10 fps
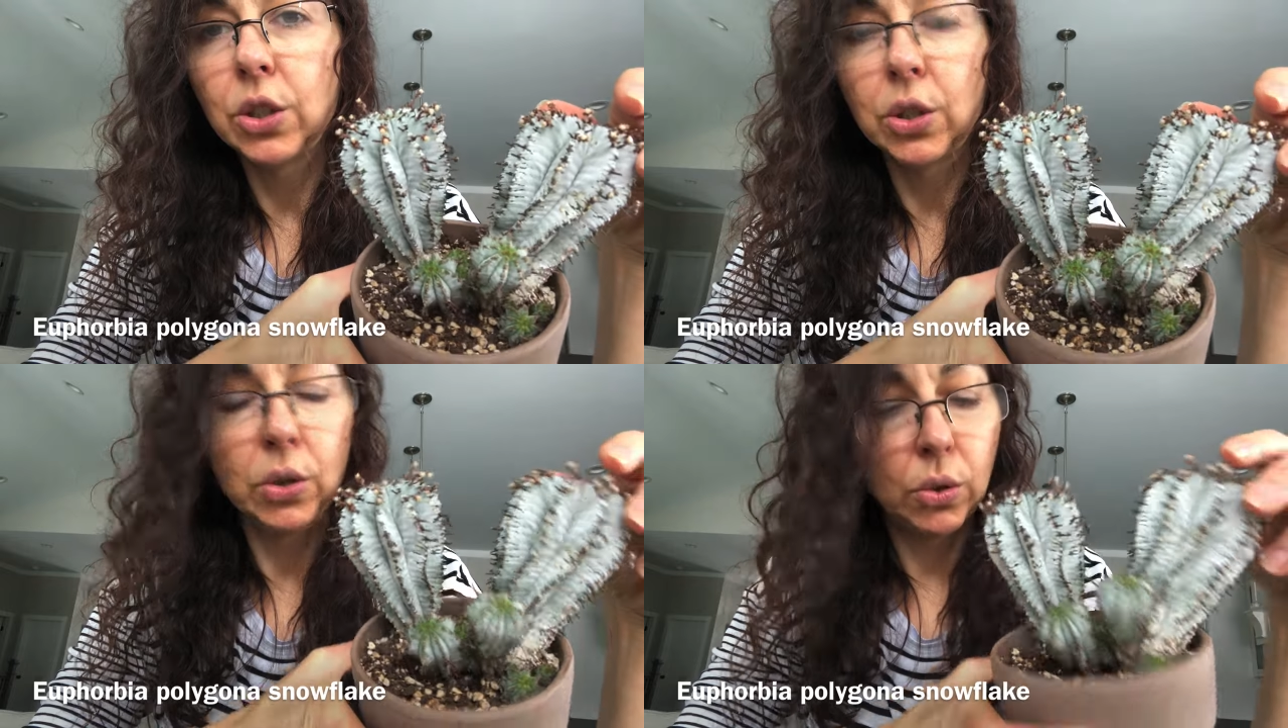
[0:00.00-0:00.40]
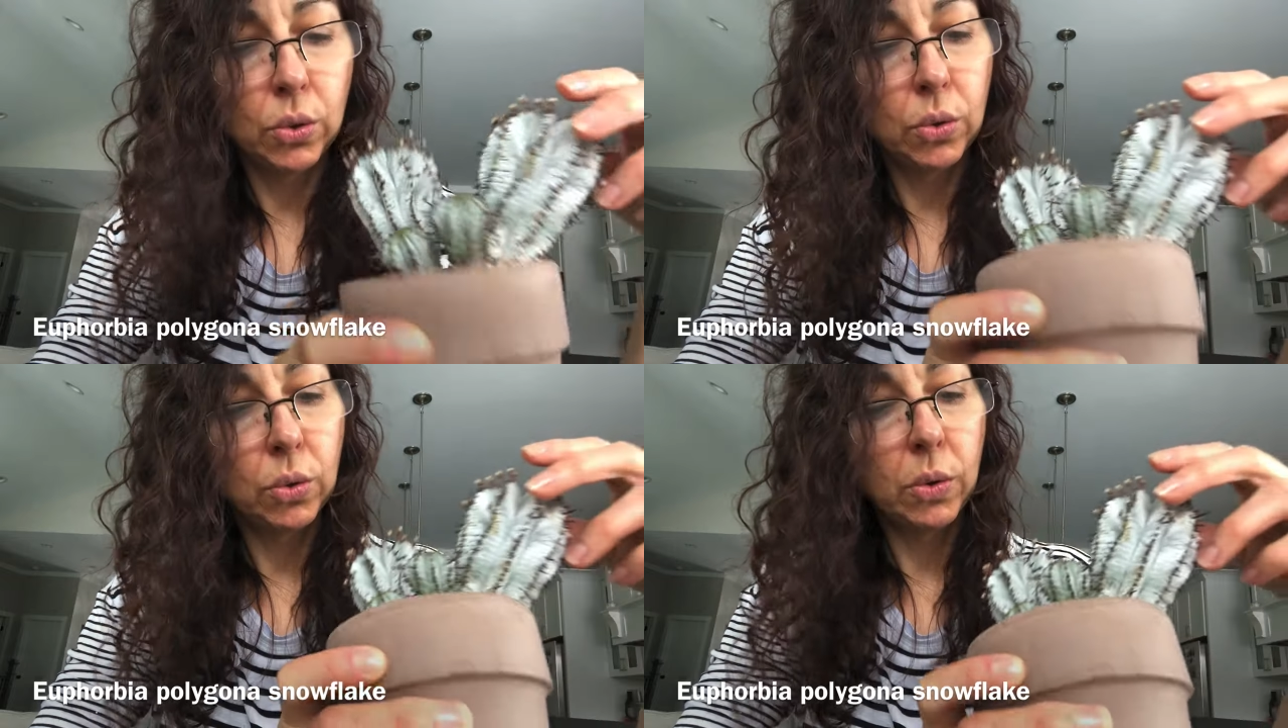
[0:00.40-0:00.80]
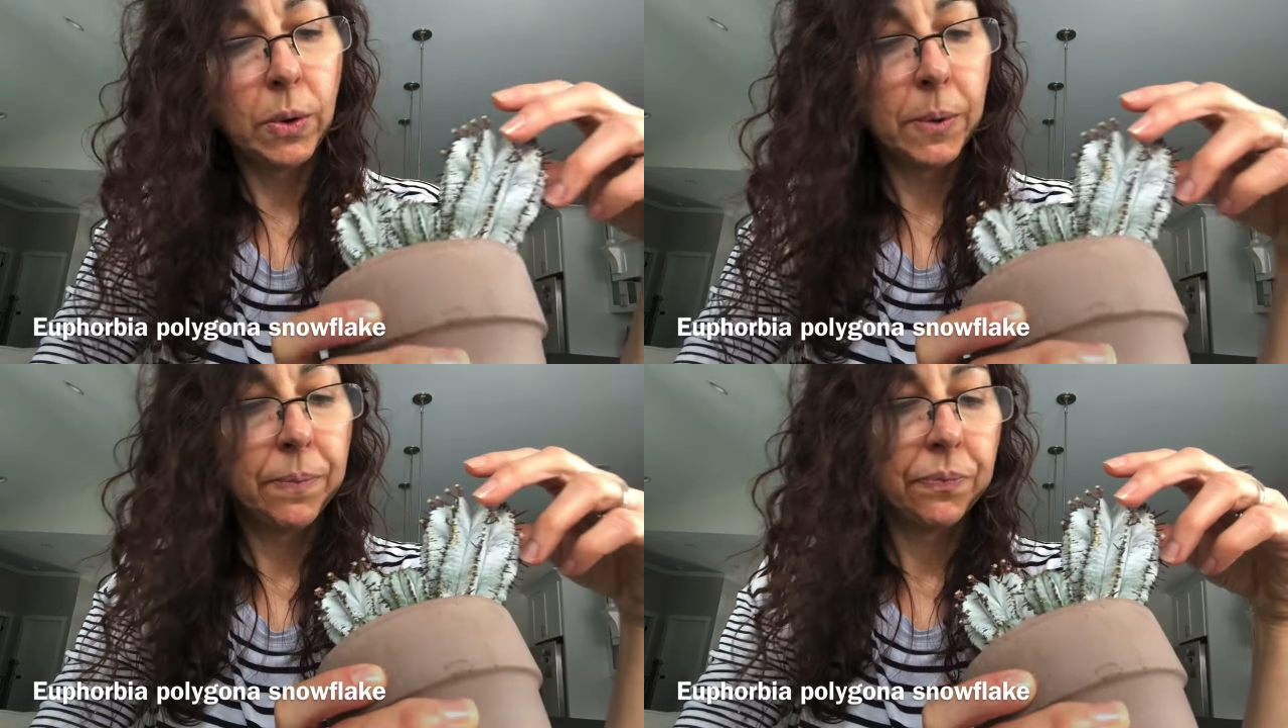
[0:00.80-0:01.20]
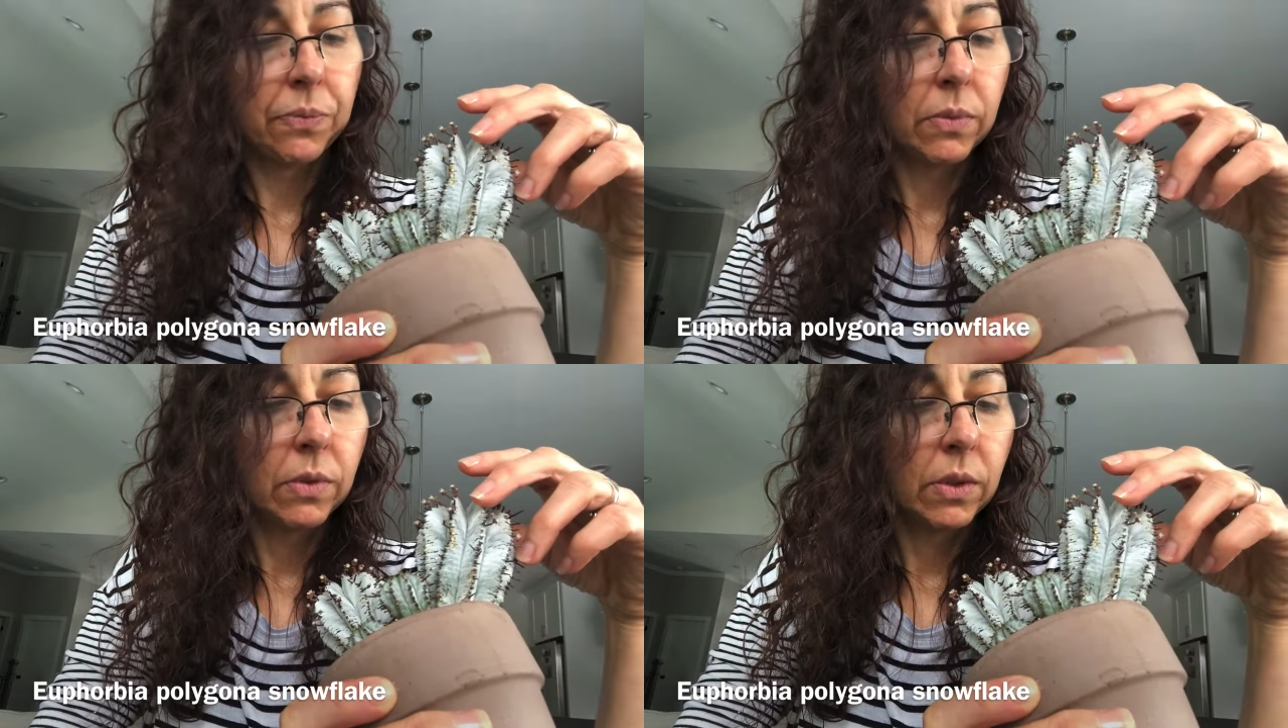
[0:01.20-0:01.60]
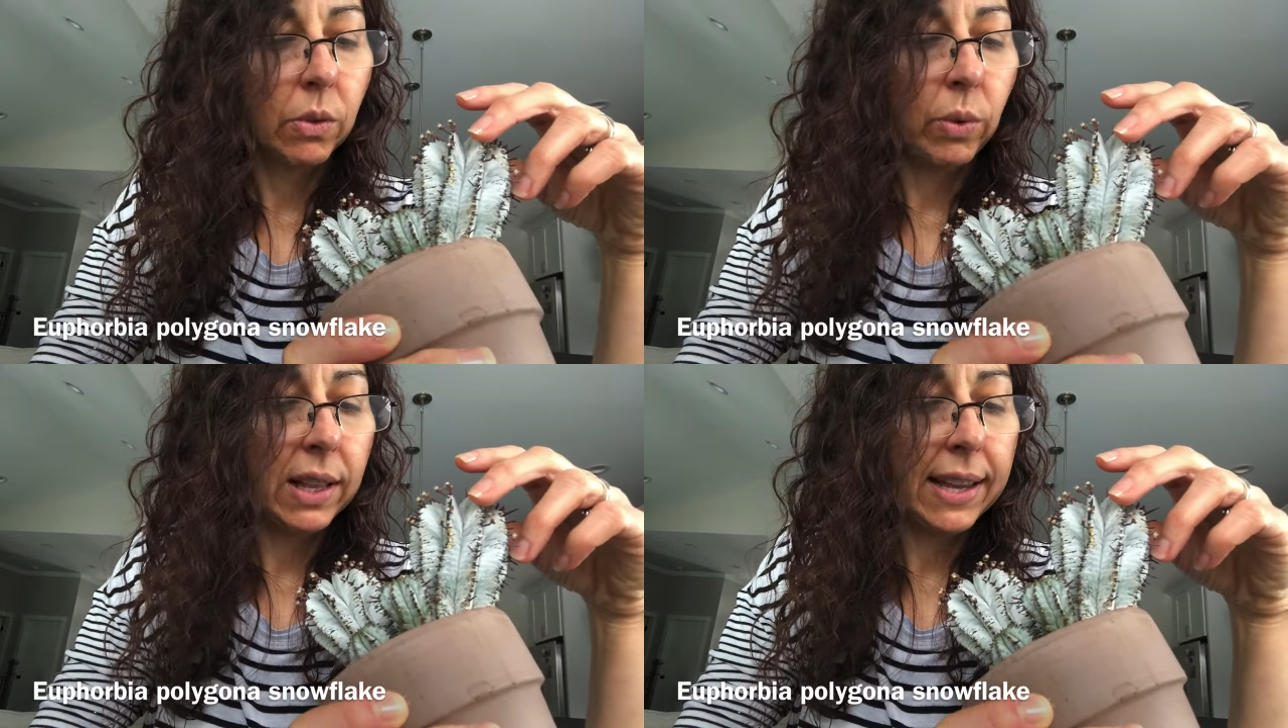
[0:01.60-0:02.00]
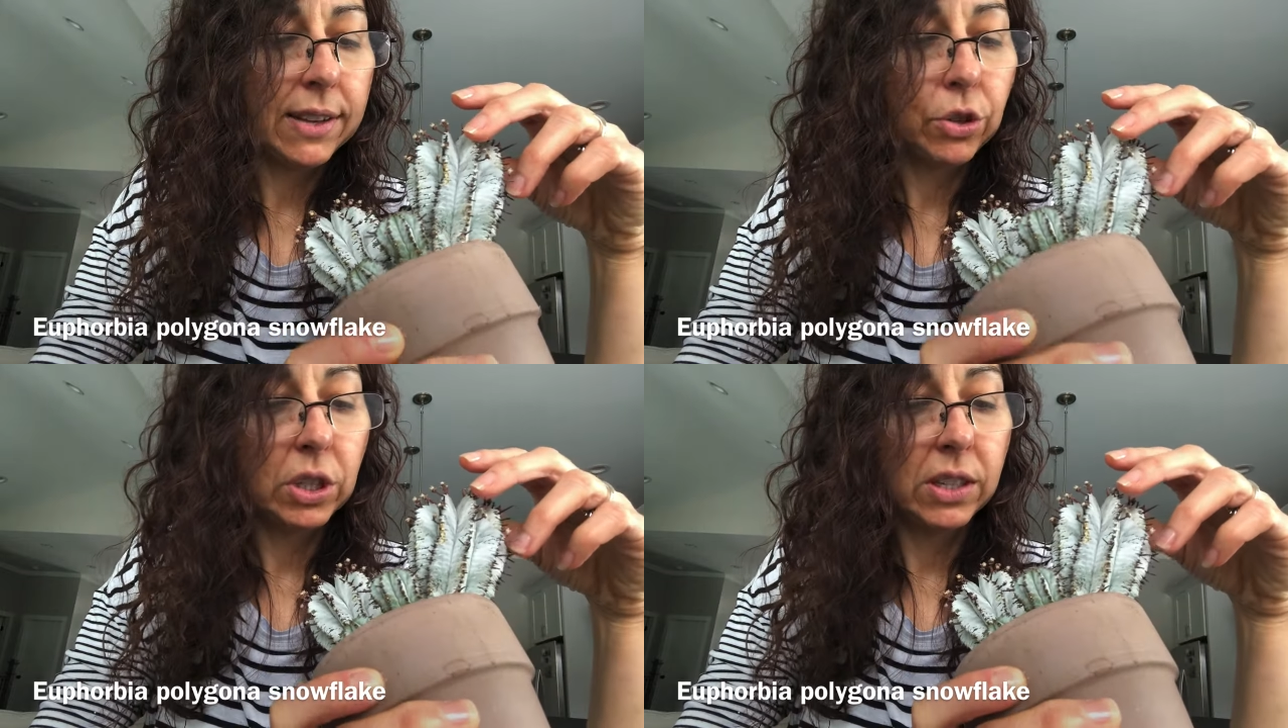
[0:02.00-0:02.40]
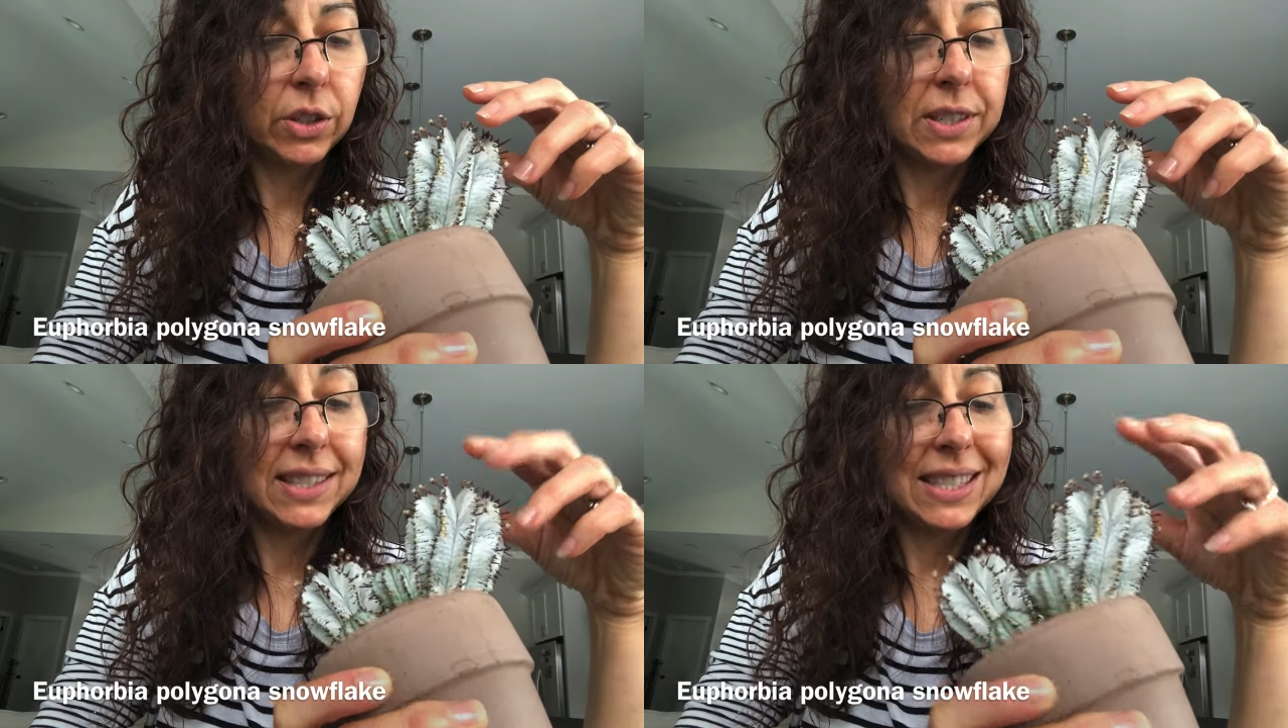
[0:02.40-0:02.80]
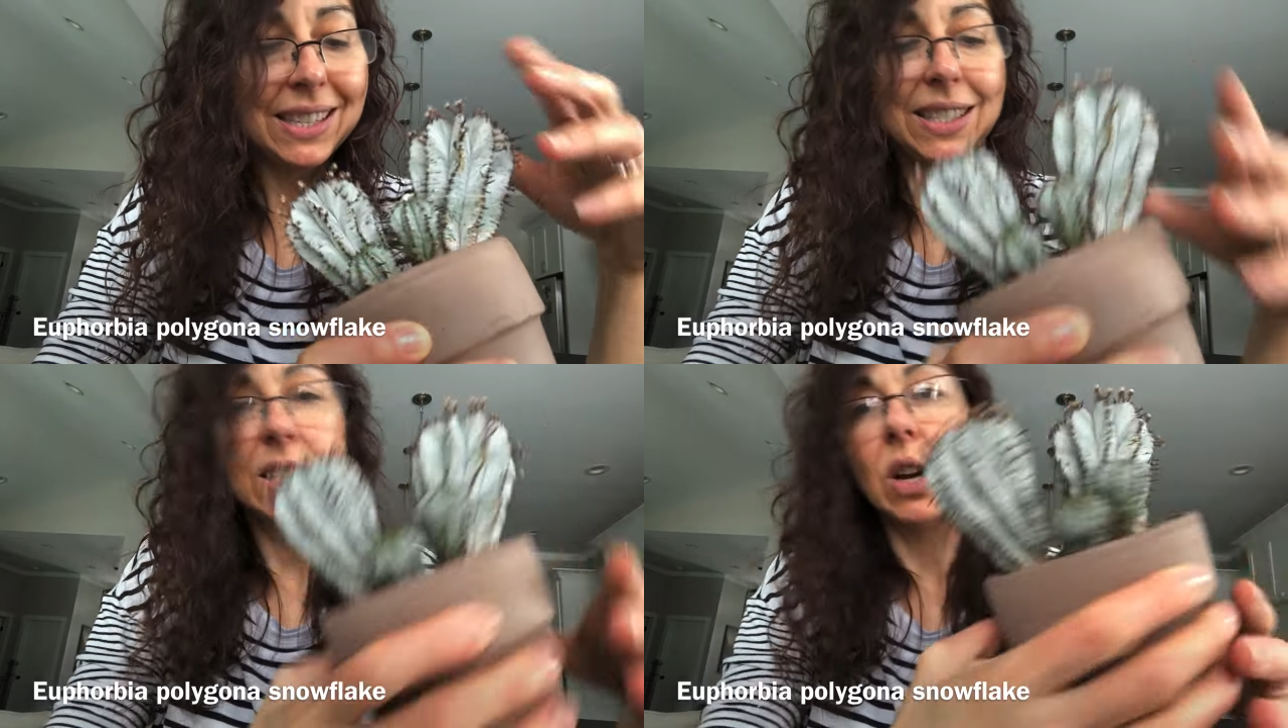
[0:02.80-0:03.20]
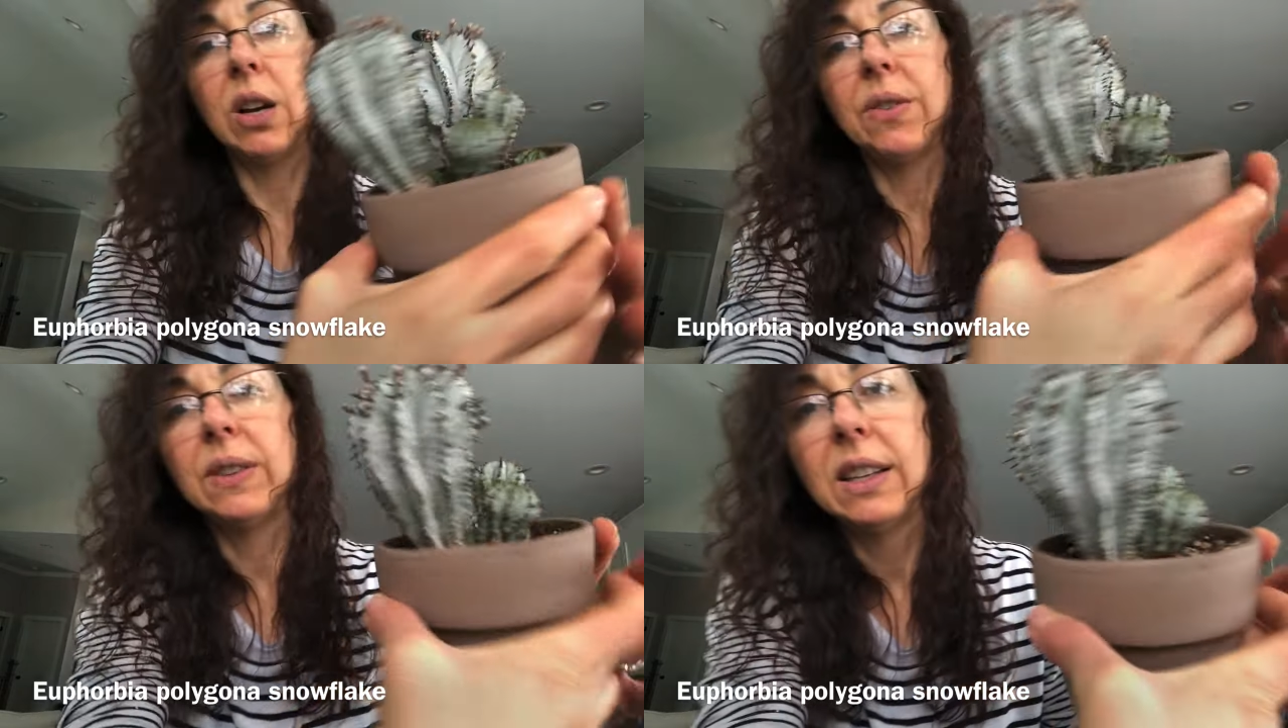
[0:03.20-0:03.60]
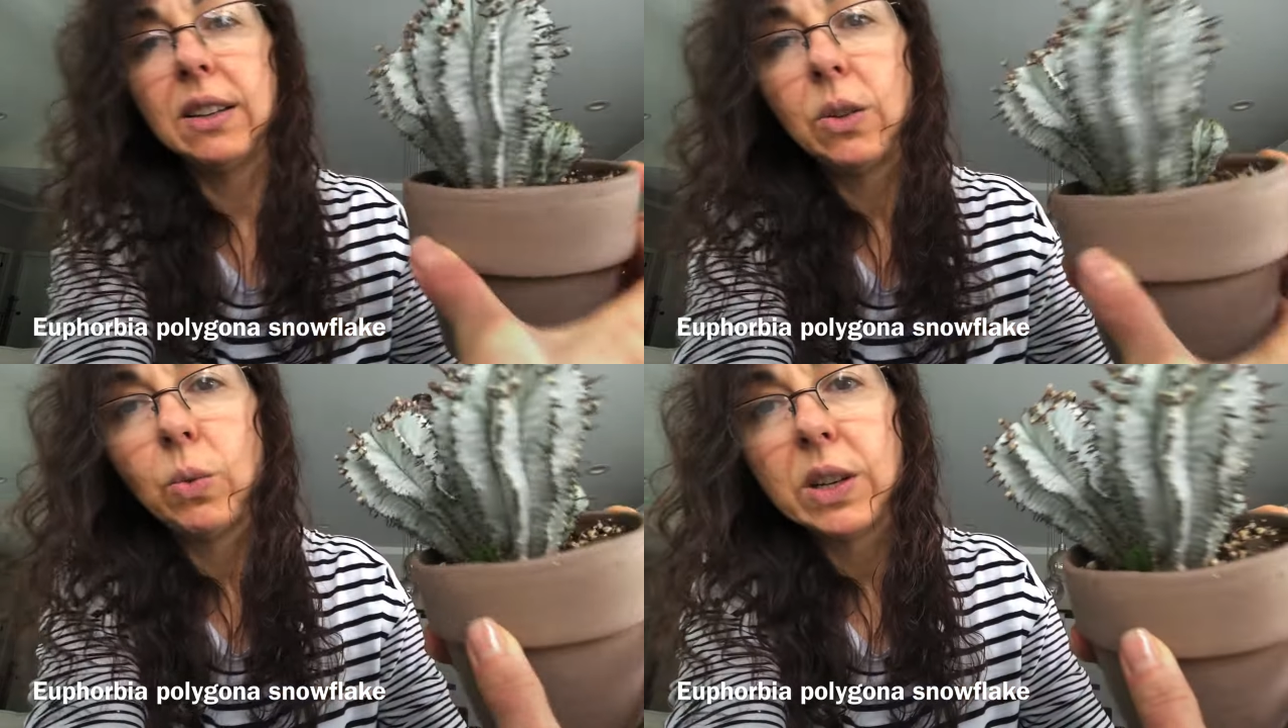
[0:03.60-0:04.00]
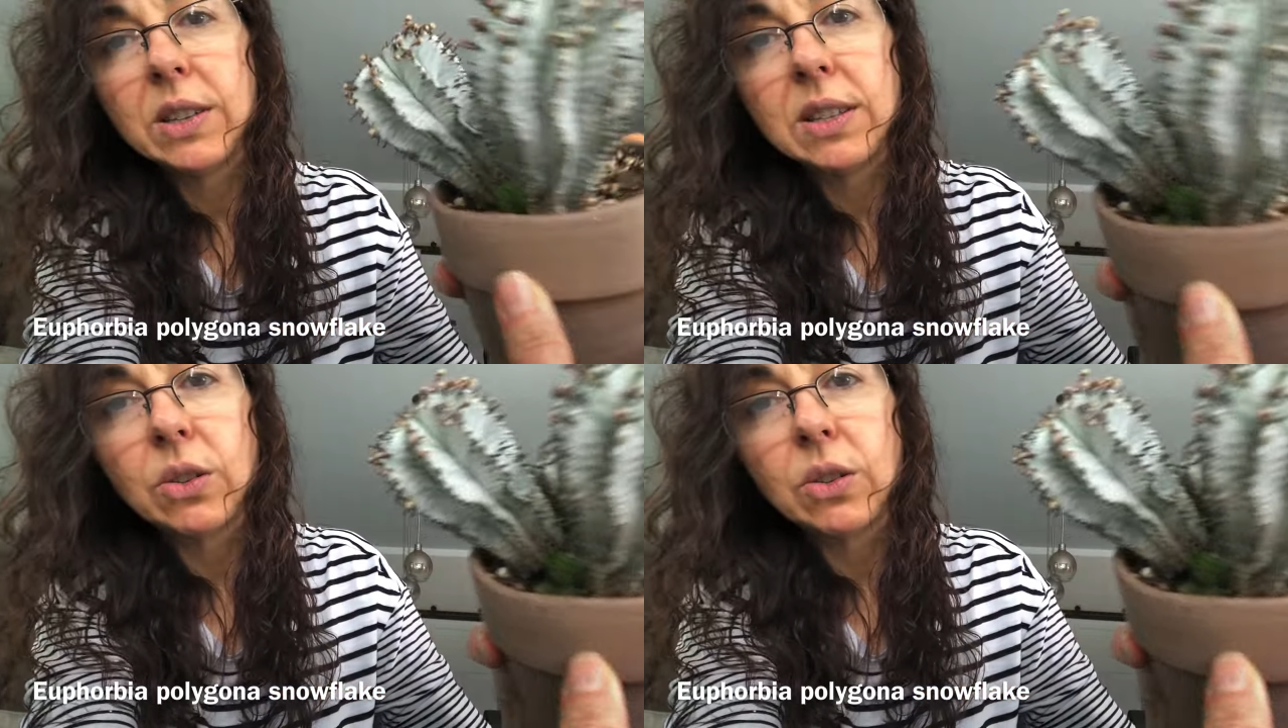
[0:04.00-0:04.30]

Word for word: two. Well, actually, there is six of little ones